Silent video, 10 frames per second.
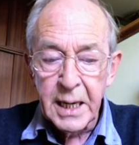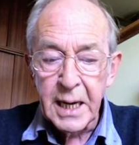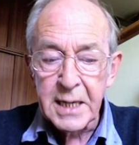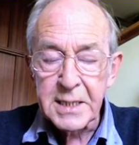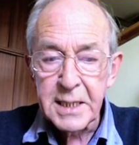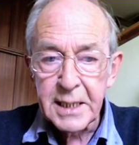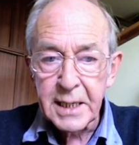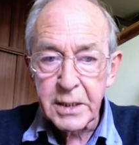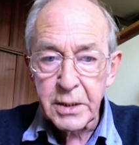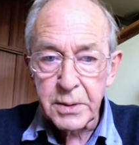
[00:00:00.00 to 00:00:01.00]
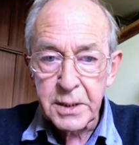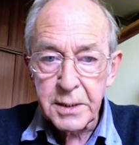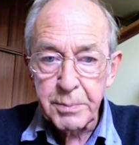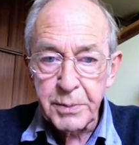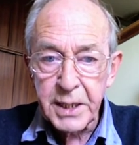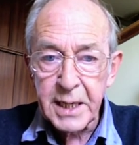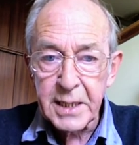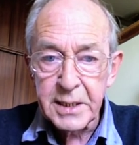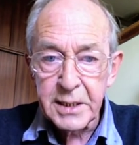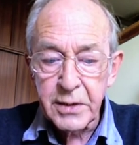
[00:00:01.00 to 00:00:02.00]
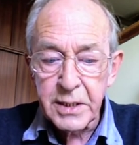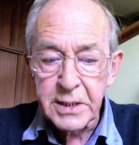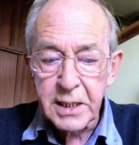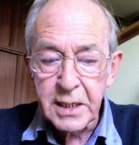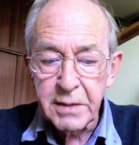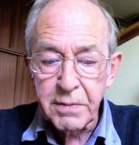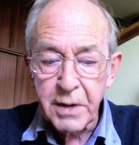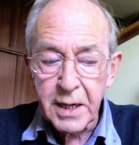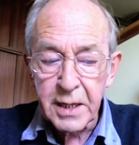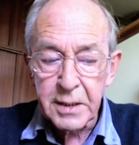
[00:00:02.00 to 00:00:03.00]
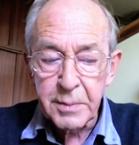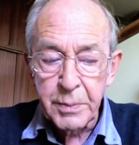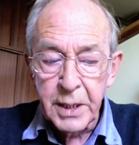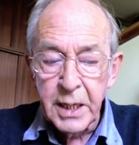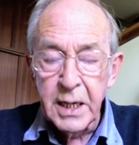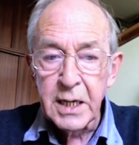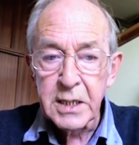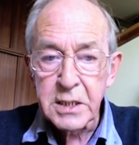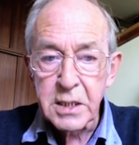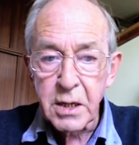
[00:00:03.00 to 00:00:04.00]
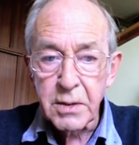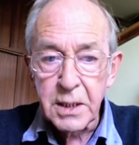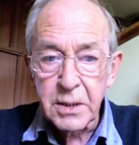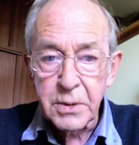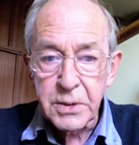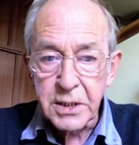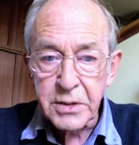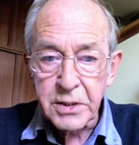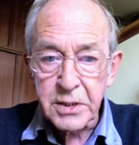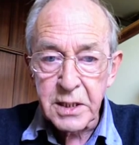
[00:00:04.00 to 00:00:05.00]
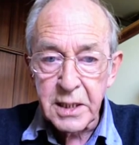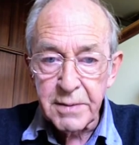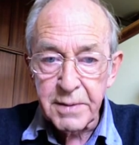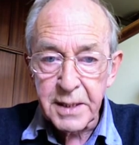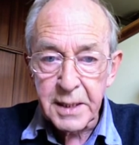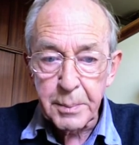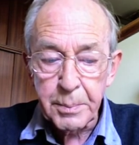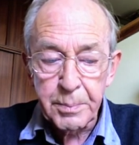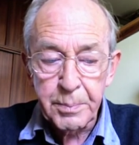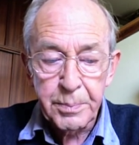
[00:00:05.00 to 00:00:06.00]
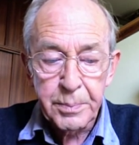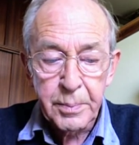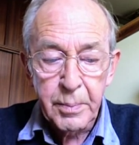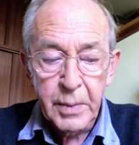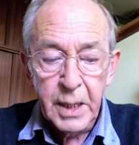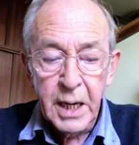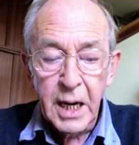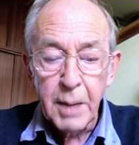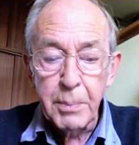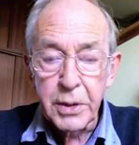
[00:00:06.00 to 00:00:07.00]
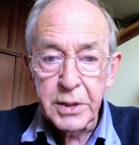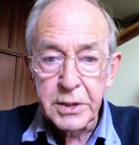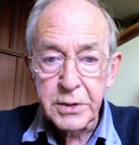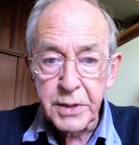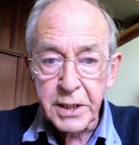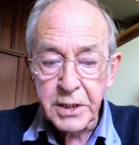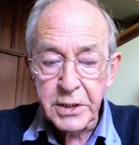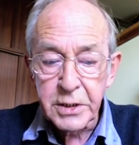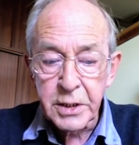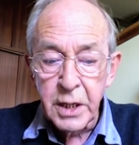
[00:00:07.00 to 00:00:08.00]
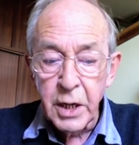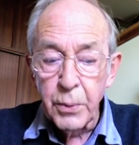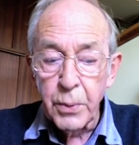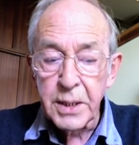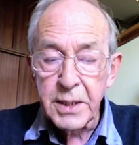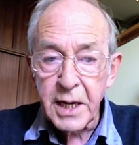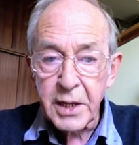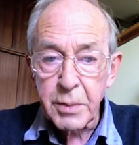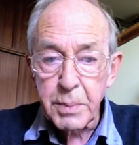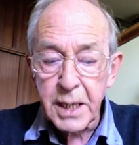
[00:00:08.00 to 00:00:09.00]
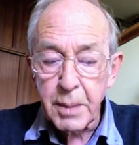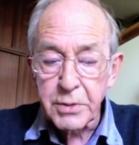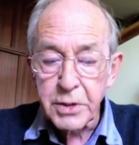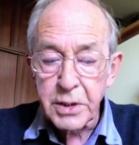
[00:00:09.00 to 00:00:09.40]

As they get older, they get increasingly frail and slowly lose interest in living. A point is reached when death becomes a